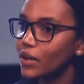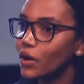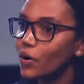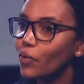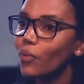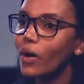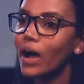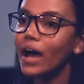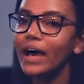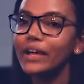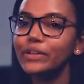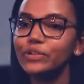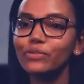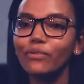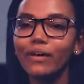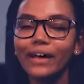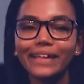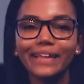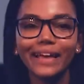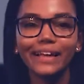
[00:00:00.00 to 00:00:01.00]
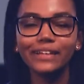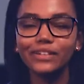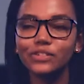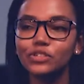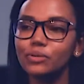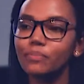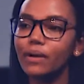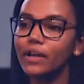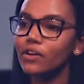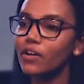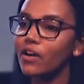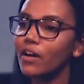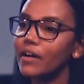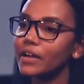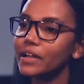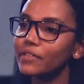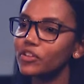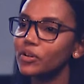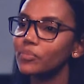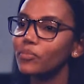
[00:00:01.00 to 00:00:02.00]
Why do I get into my car
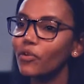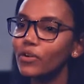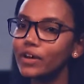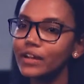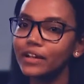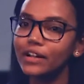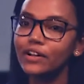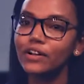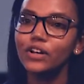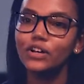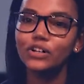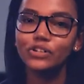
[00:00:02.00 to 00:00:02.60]
every morning